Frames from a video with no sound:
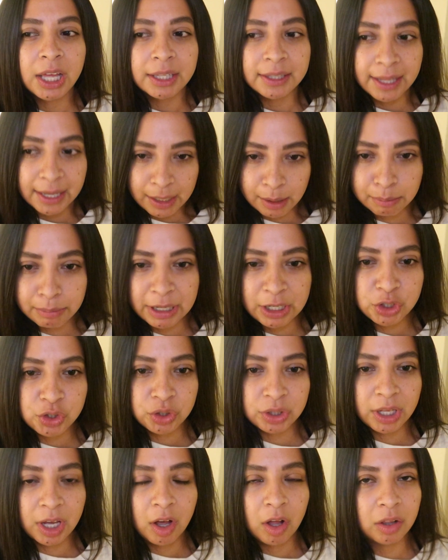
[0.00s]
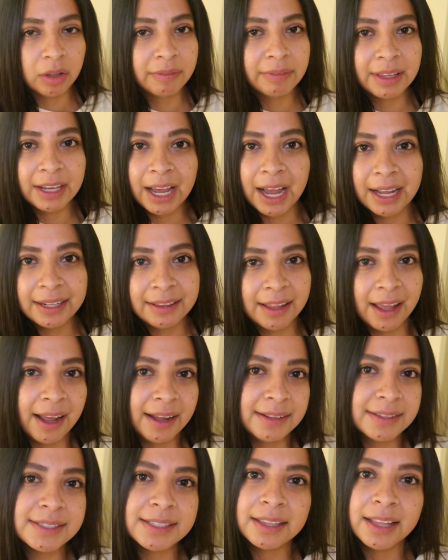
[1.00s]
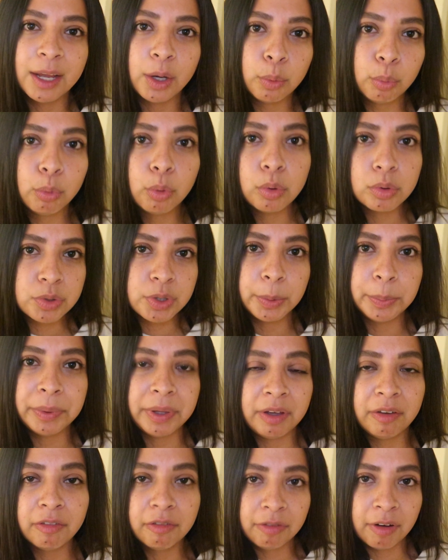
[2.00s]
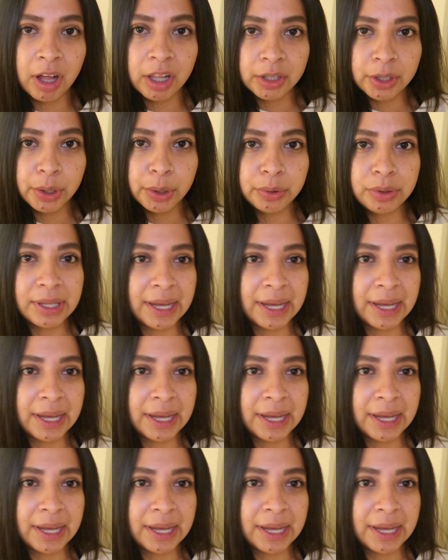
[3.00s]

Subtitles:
like make sure that all of the guidelines and like rules are being followed.